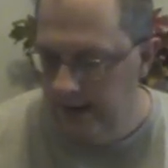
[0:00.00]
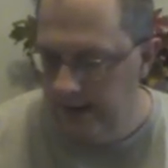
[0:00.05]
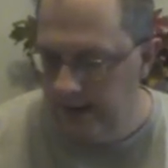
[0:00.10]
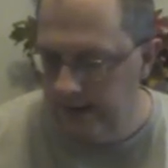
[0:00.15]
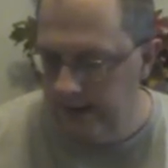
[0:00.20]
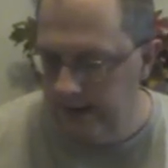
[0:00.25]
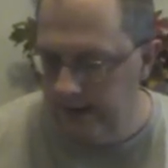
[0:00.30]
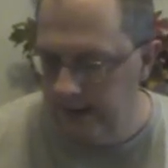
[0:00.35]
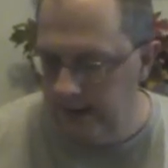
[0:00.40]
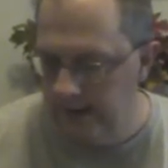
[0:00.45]

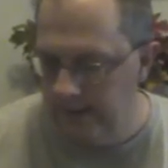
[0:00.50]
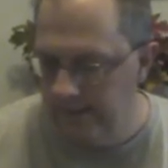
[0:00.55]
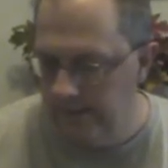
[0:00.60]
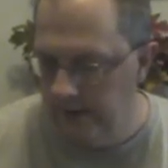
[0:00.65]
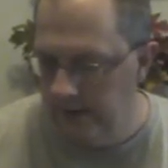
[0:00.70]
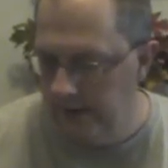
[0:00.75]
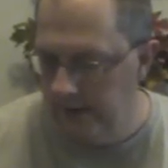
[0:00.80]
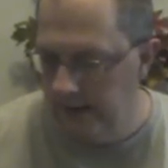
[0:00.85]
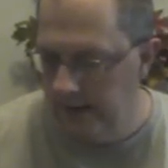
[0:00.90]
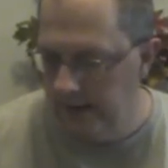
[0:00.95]
They say if you
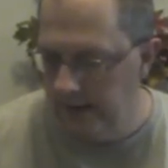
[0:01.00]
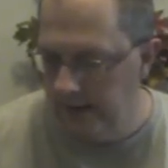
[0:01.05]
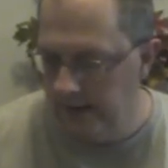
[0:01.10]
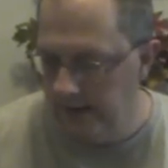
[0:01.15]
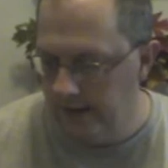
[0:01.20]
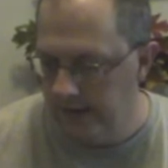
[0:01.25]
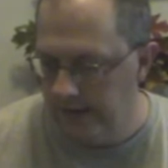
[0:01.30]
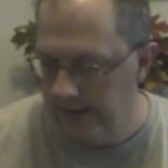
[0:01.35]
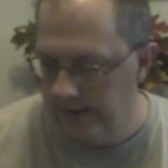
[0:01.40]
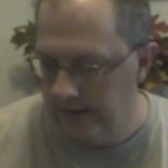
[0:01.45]
can
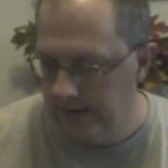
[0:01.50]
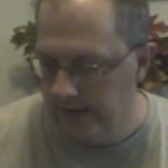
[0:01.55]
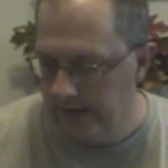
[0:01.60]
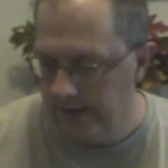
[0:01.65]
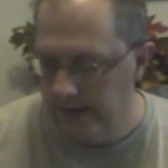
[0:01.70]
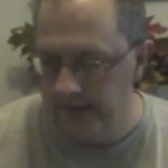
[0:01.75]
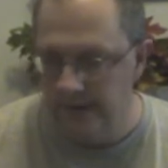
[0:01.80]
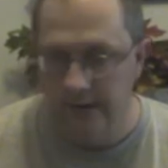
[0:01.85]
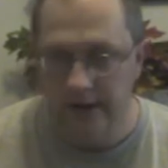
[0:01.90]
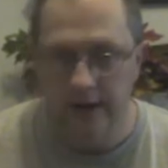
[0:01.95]
get through
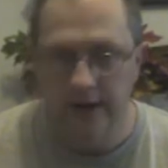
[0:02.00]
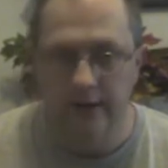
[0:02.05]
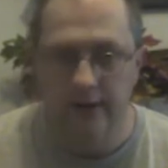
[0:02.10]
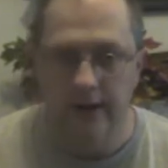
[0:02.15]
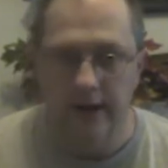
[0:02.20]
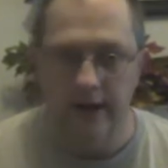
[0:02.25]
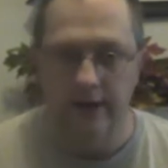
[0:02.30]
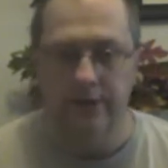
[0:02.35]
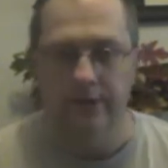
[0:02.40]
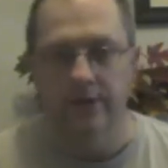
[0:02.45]
this, that
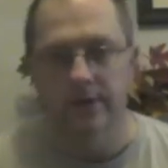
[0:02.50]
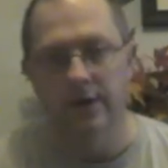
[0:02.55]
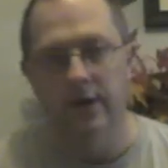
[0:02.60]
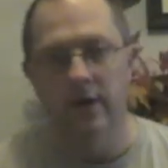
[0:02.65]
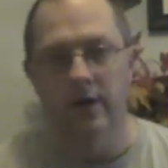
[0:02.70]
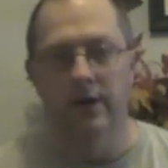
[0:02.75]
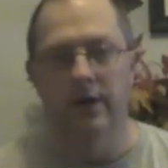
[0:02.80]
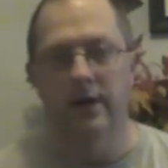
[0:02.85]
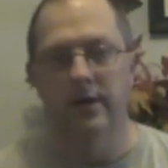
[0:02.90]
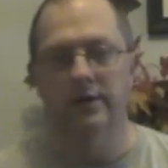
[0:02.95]
the actual
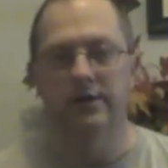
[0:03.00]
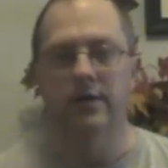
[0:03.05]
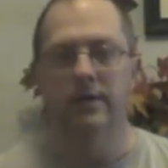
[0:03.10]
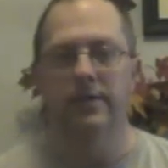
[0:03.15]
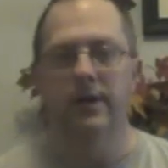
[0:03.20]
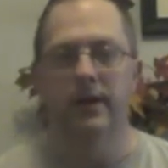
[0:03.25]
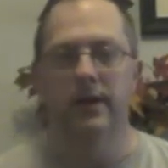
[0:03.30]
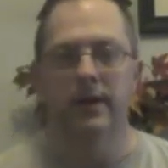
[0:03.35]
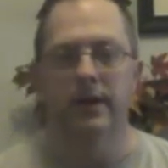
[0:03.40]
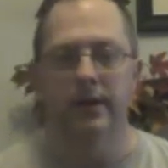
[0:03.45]

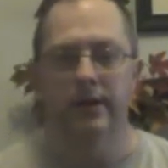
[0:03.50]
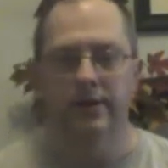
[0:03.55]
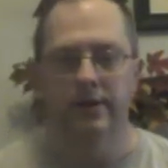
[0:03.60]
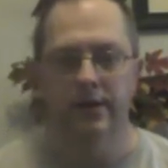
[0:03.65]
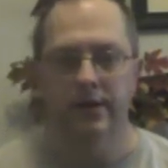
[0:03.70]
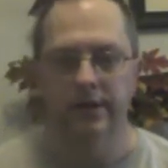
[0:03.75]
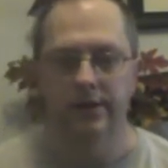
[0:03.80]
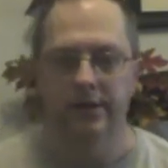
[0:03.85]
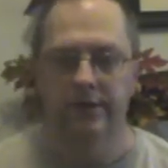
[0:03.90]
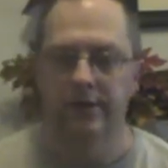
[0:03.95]
colonoscopy
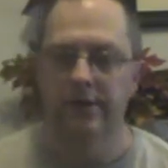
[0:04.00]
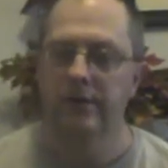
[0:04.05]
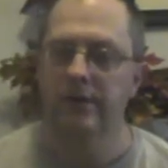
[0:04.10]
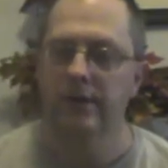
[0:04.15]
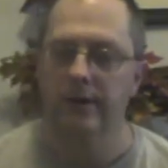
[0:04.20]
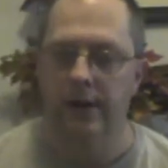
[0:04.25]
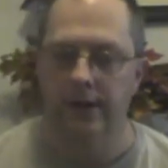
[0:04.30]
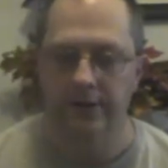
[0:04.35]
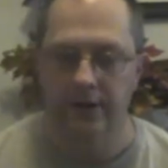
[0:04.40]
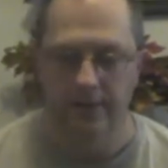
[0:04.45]
is
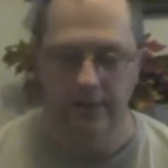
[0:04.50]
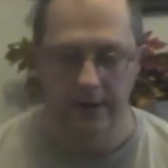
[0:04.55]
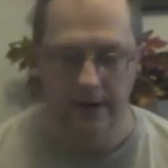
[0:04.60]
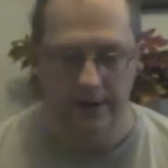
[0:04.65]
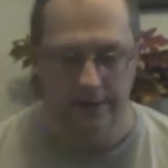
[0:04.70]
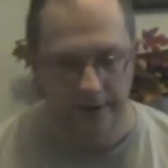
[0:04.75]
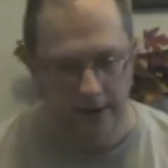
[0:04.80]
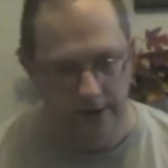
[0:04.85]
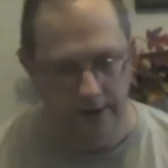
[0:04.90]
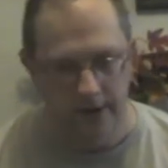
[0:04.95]
not that big
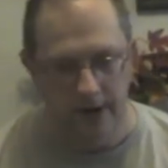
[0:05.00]
of a deal,